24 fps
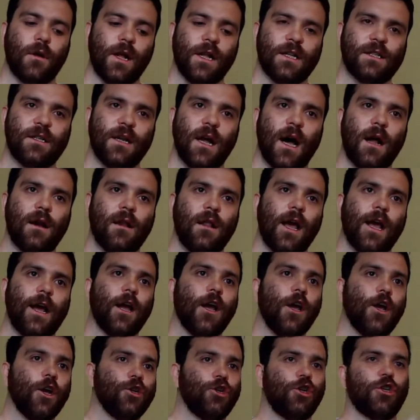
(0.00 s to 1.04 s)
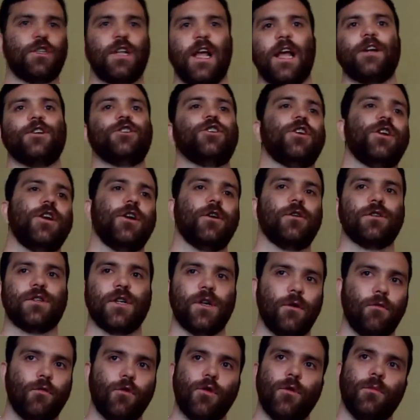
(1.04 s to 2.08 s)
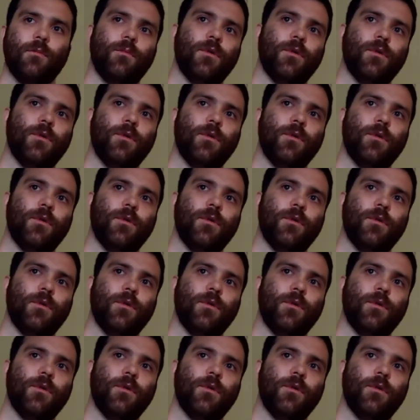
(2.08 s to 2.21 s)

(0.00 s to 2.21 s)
It's not like just engineers in a room